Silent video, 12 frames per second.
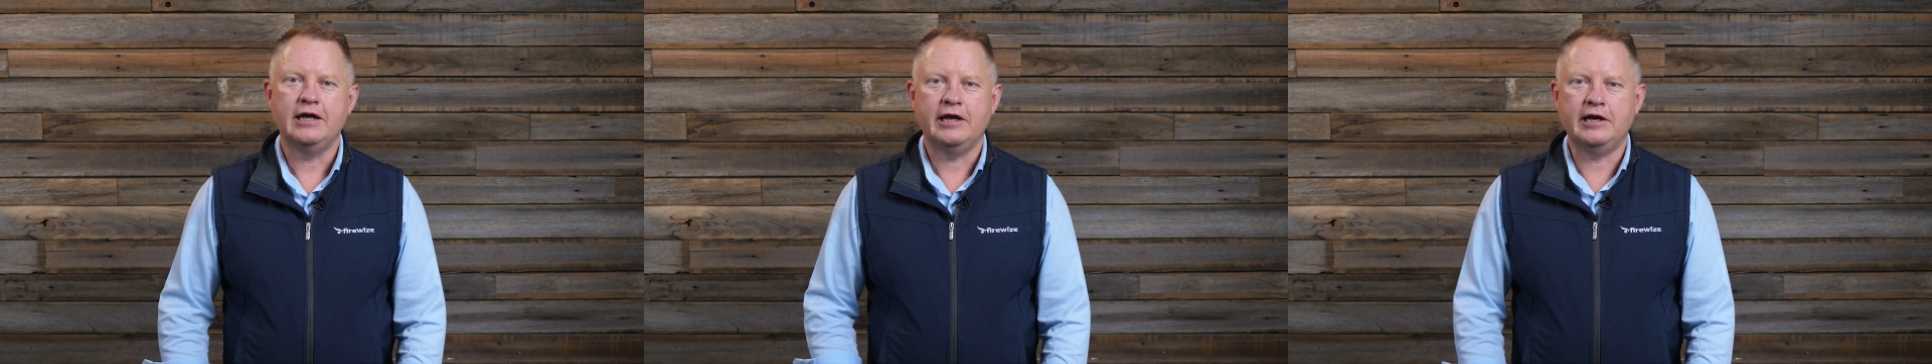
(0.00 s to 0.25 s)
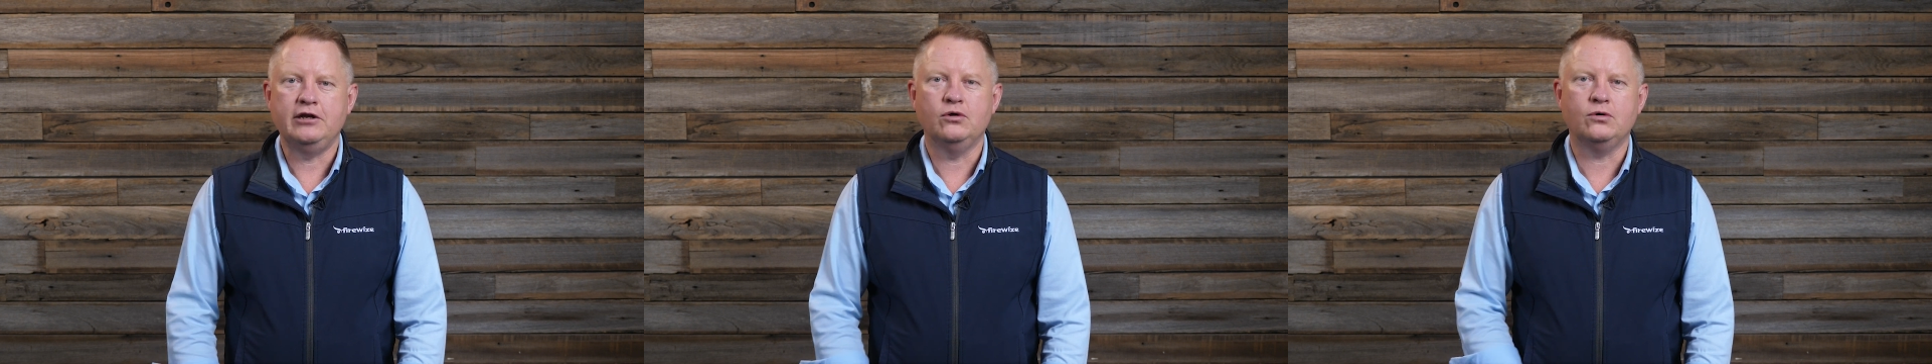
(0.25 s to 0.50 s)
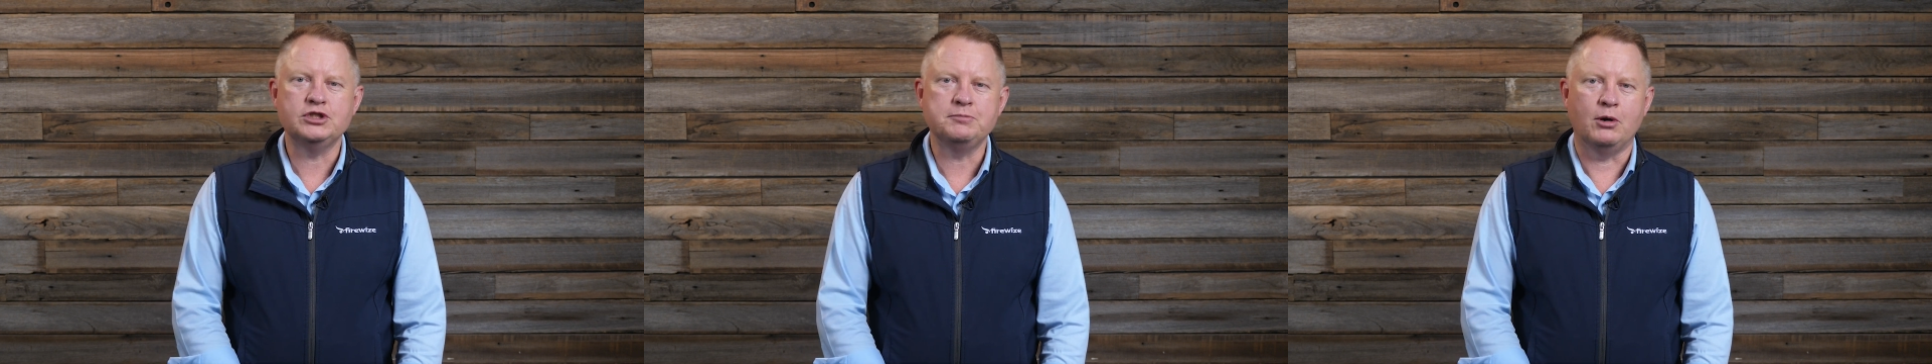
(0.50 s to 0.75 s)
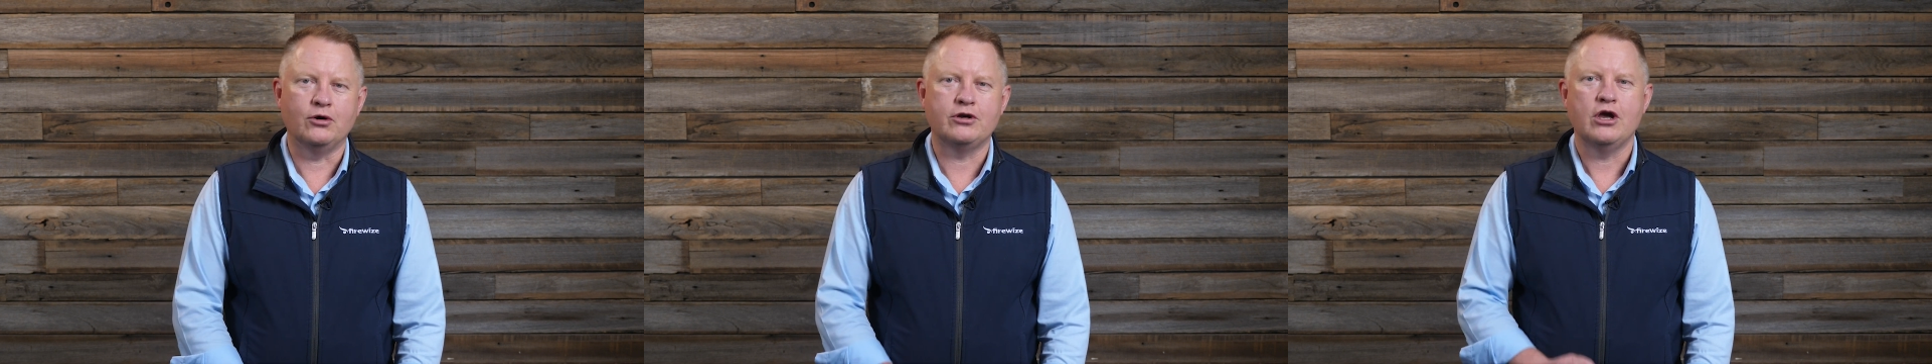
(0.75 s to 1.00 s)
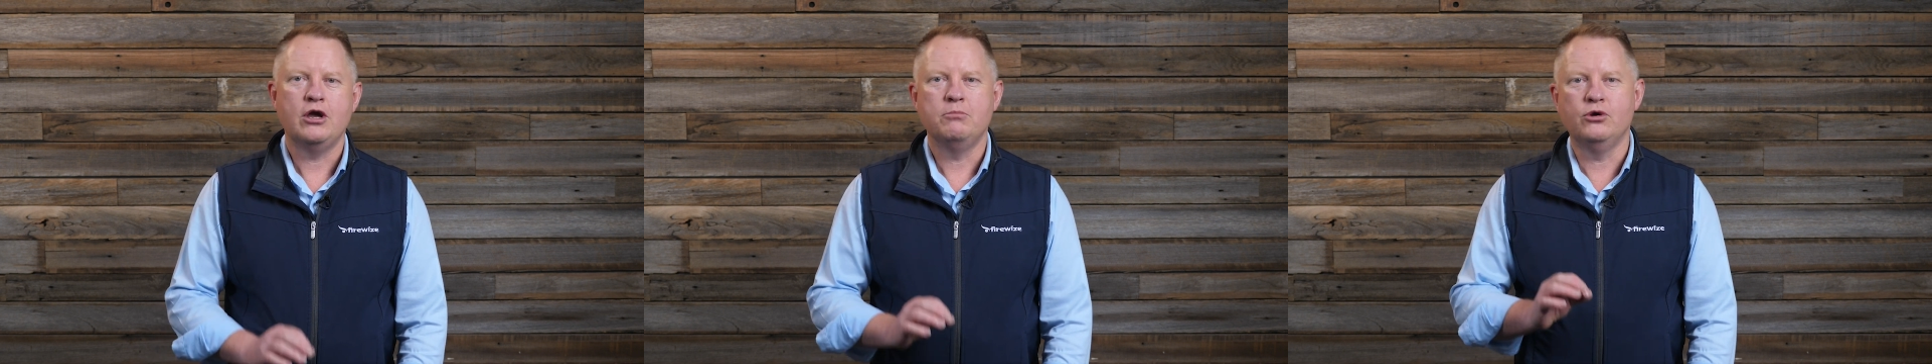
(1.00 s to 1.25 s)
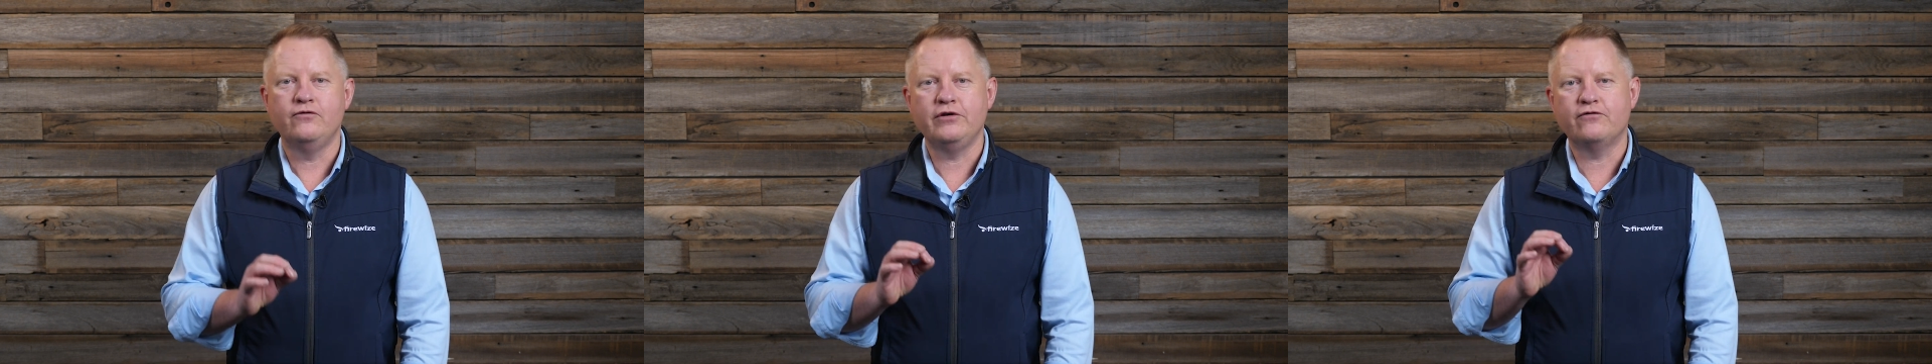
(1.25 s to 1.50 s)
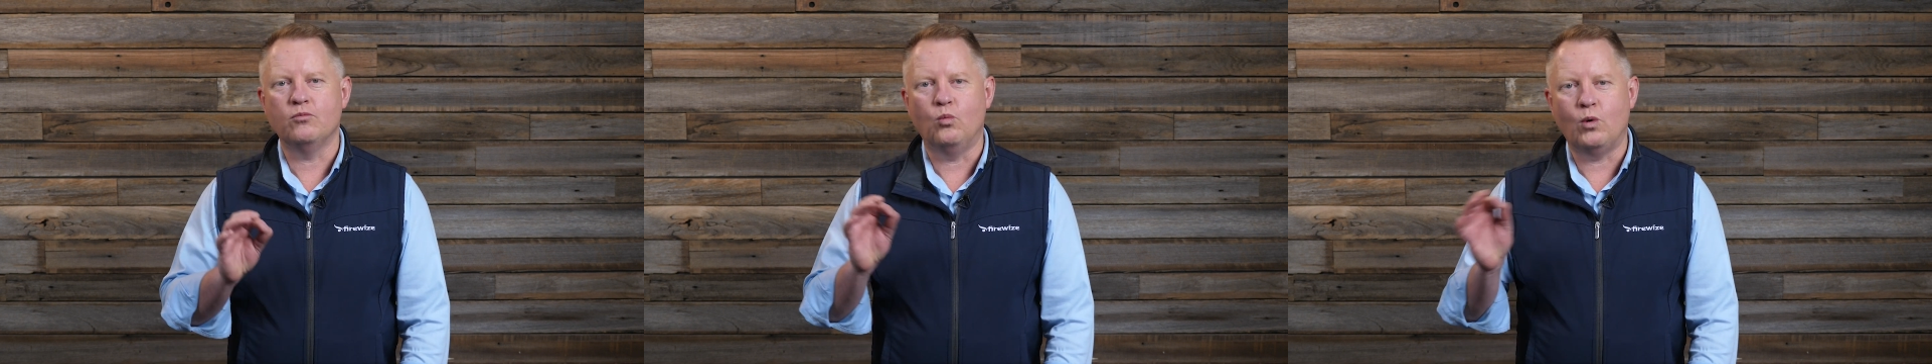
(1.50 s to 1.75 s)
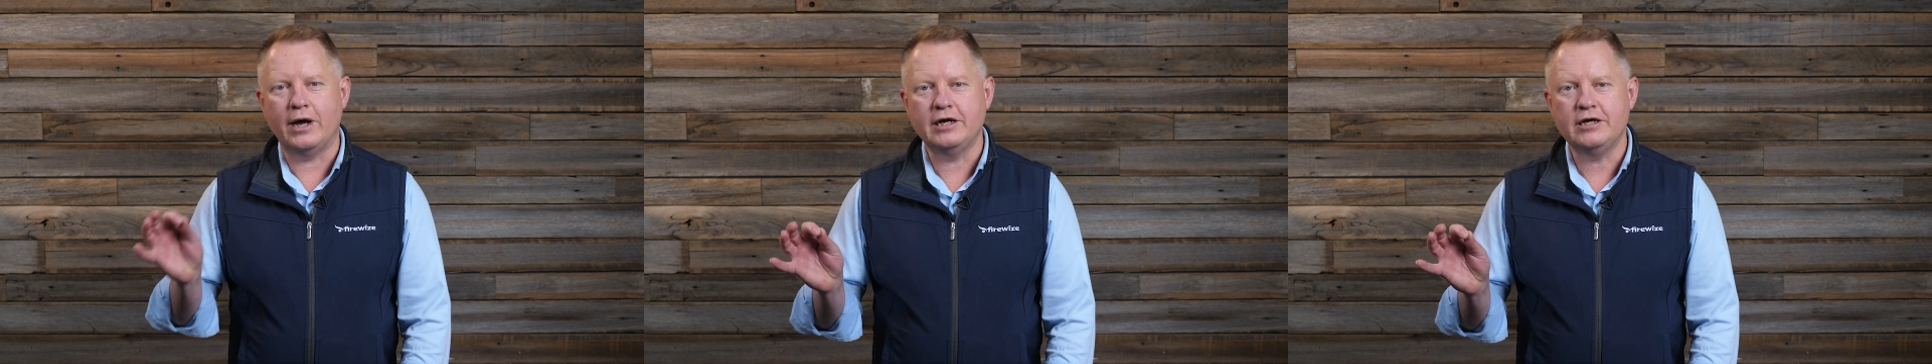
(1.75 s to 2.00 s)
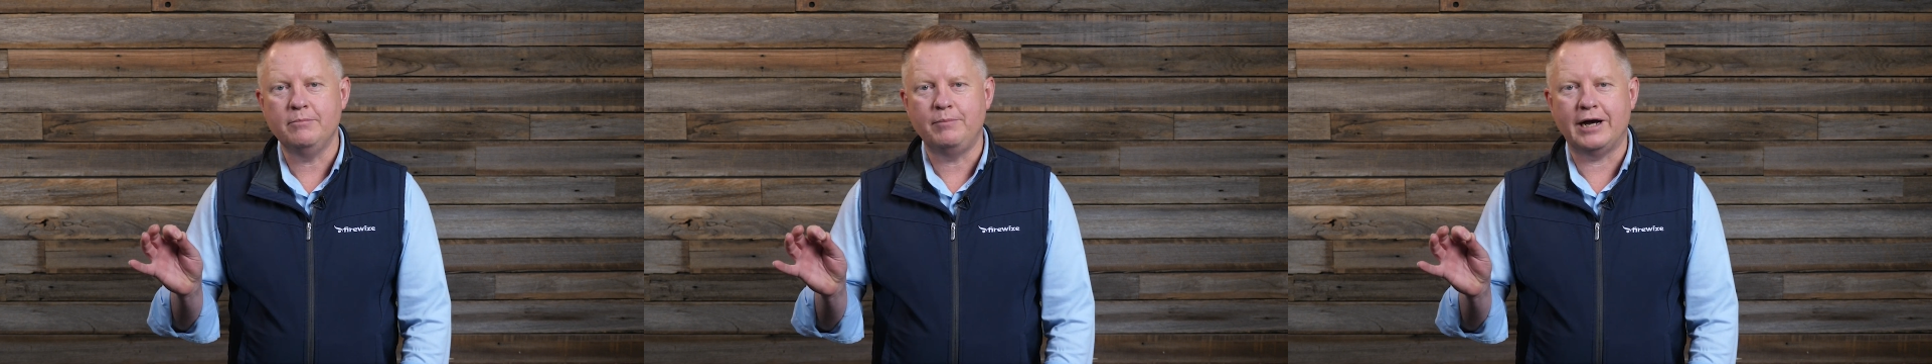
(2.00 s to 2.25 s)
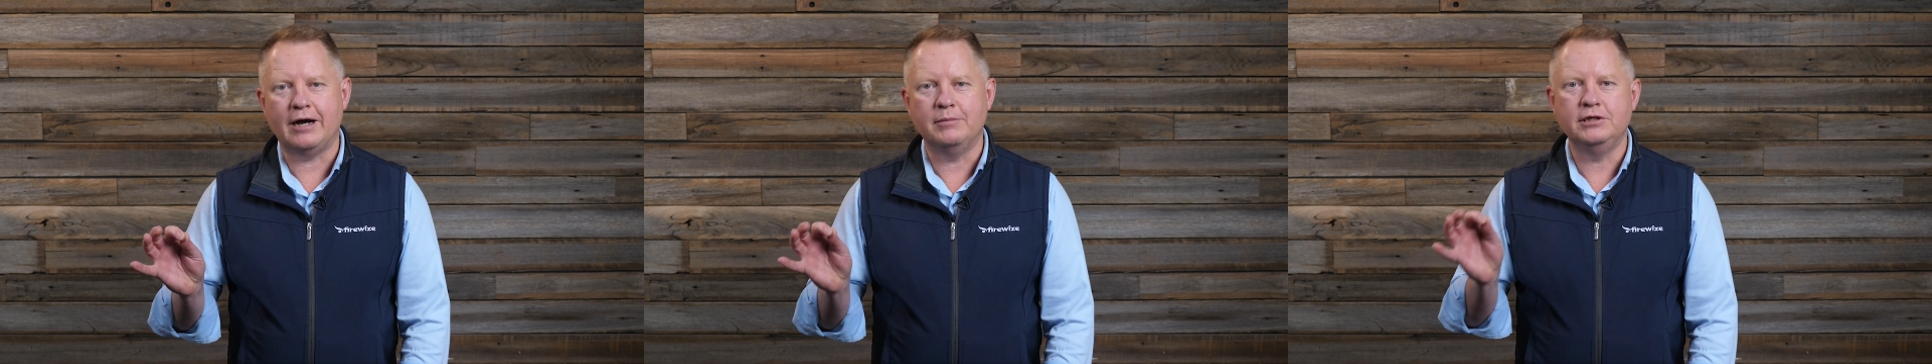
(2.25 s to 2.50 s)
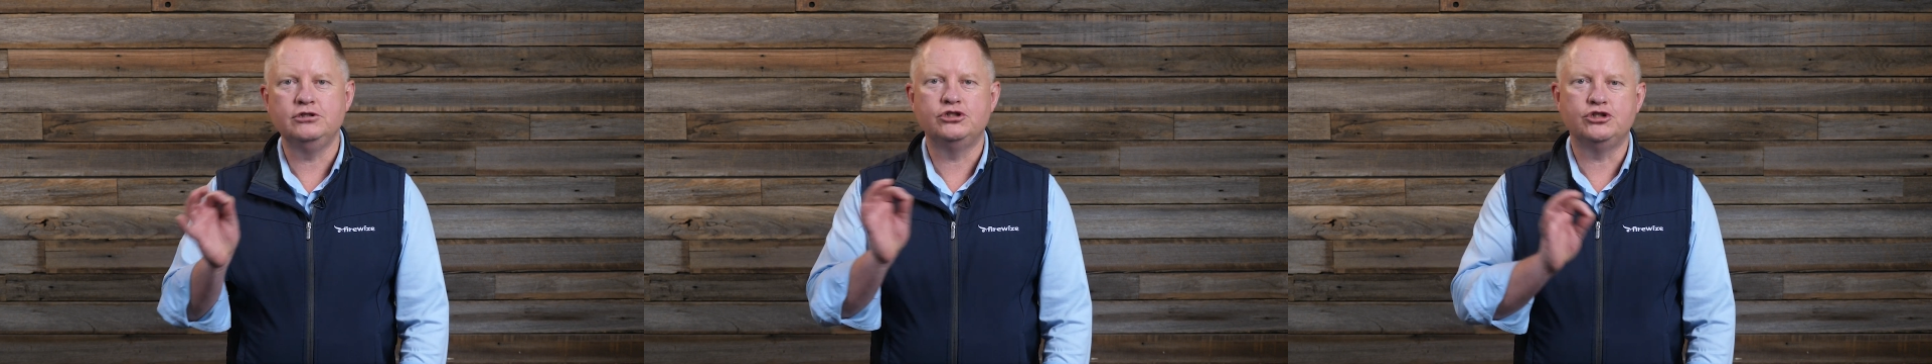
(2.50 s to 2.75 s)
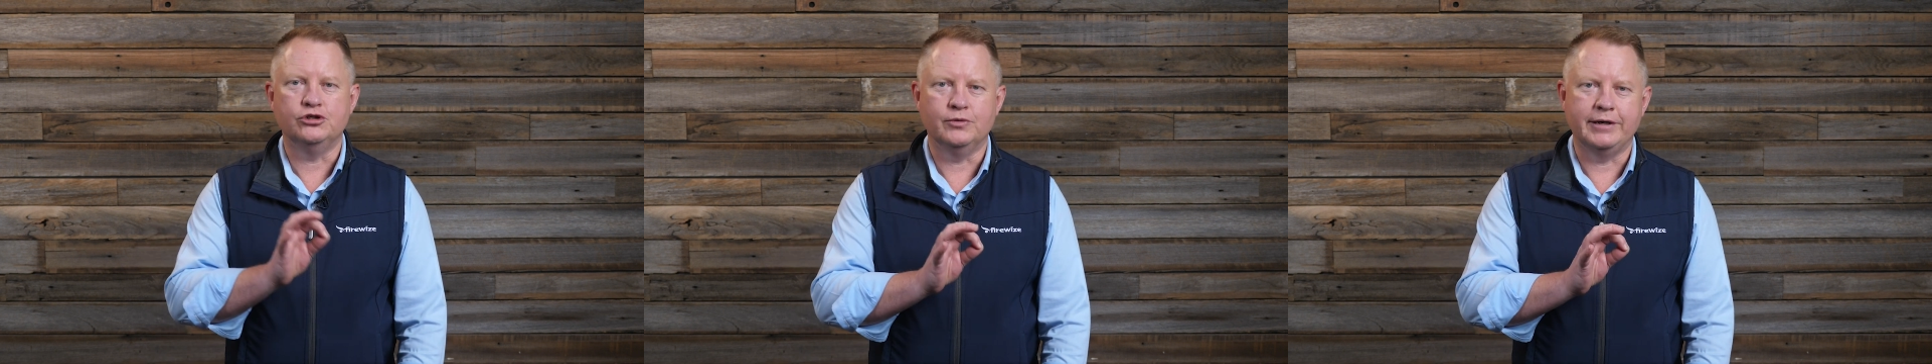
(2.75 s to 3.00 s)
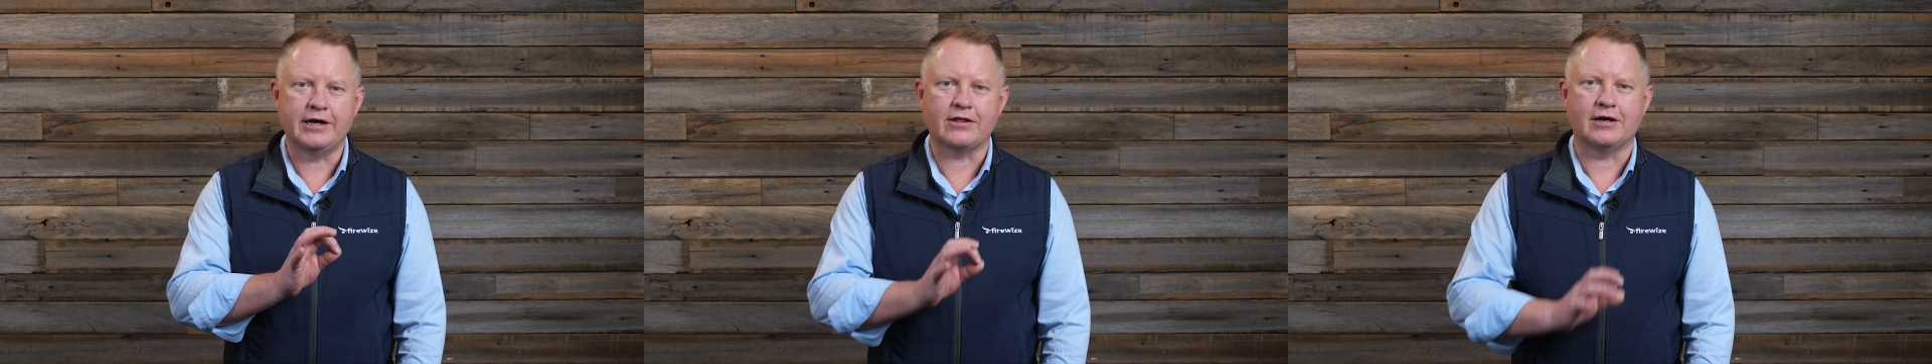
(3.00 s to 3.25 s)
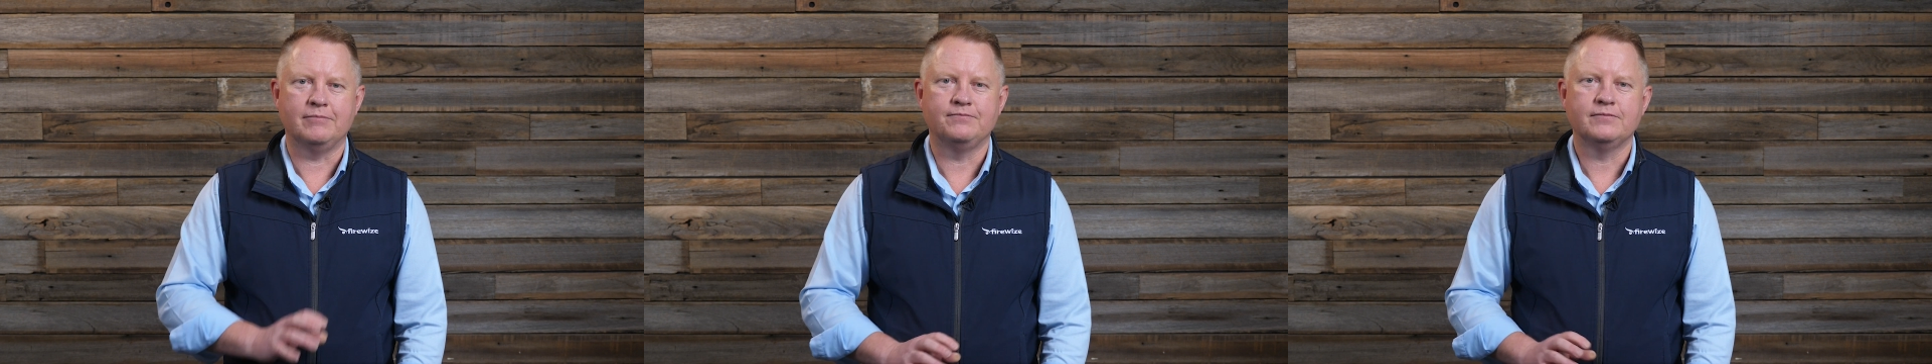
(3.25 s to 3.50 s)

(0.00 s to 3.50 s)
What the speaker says: heat or smoke moving from one compartment to another.